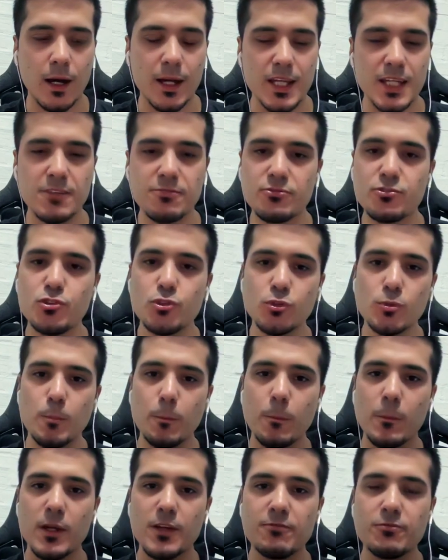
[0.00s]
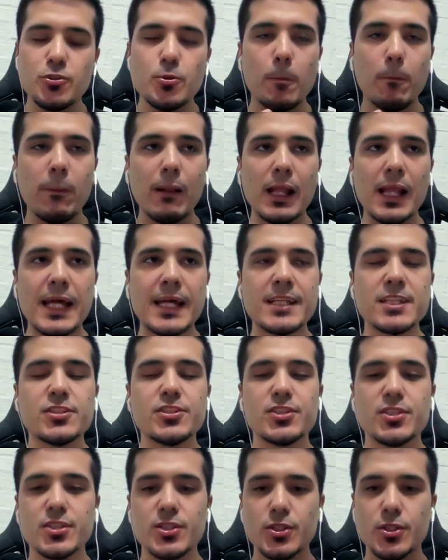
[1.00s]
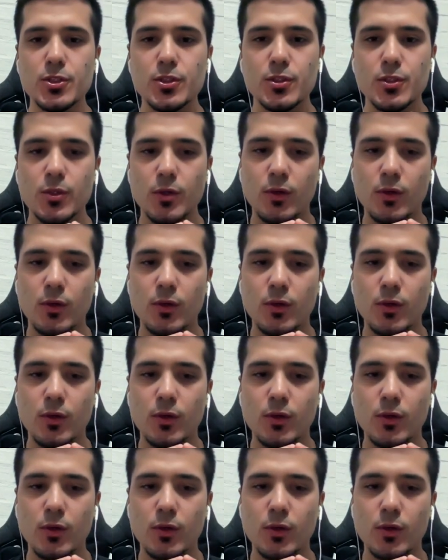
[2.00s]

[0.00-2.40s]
if you plan to